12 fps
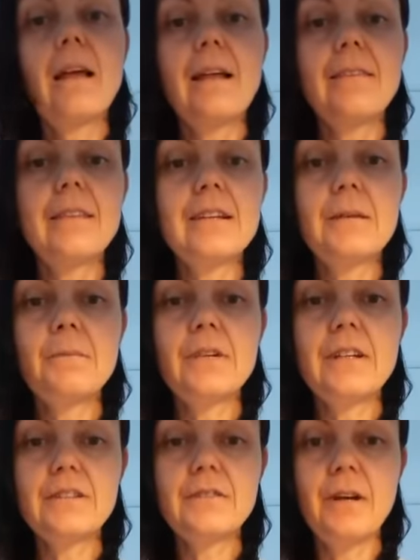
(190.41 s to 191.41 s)
And then I'm
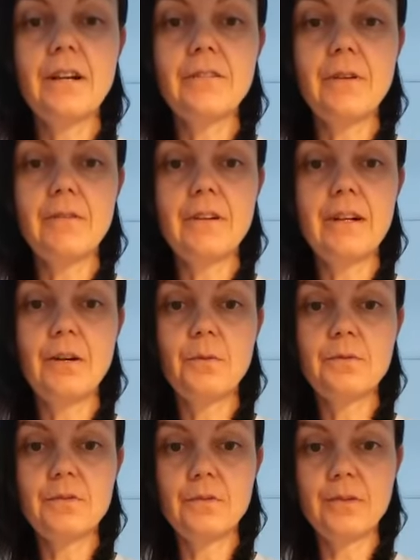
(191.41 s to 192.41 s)
going to unravel. I
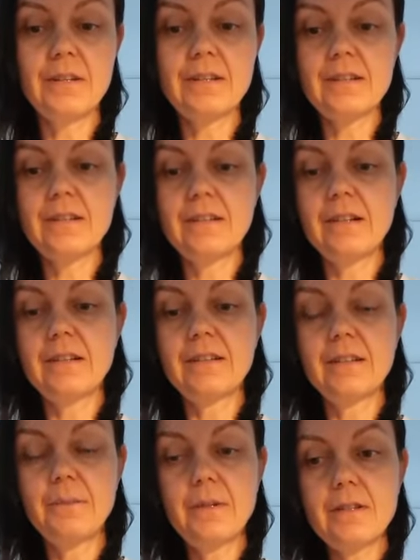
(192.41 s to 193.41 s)
hope so you can see a
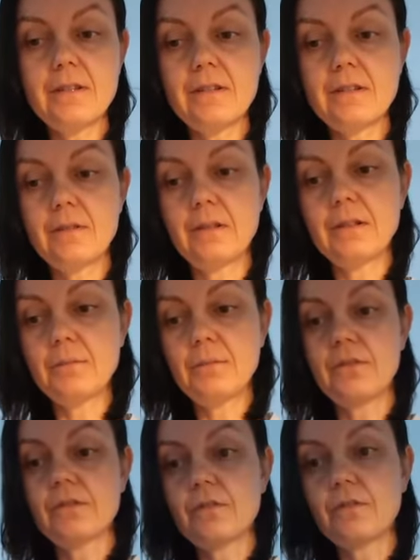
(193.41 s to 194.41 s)
little bit. So let me
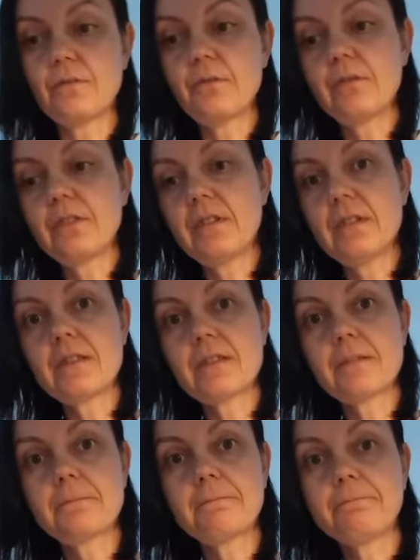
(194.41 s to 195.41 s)
just remove
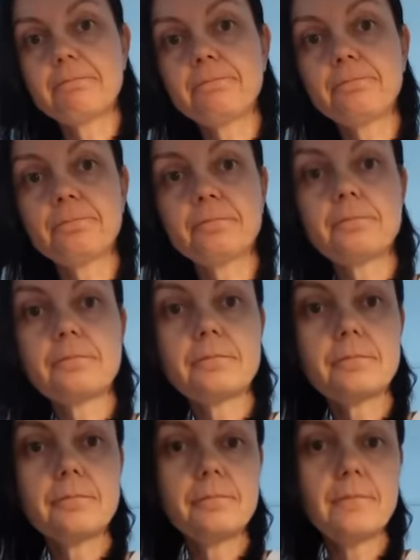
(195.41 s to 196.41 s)
this.
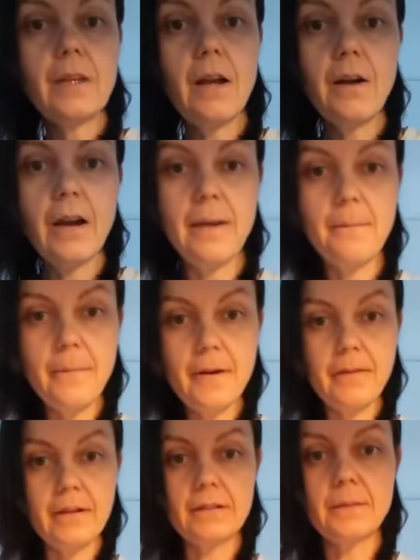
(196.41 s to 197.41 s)
Okay,
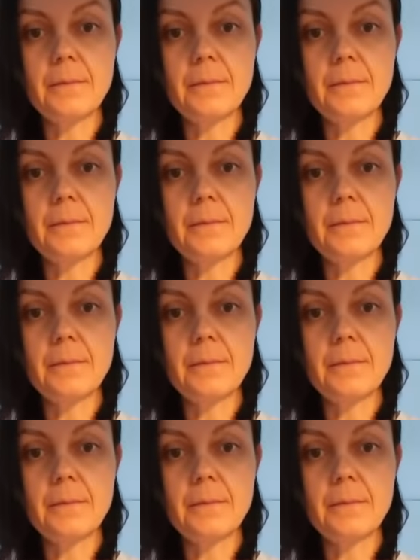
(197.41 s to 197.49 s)
perfect.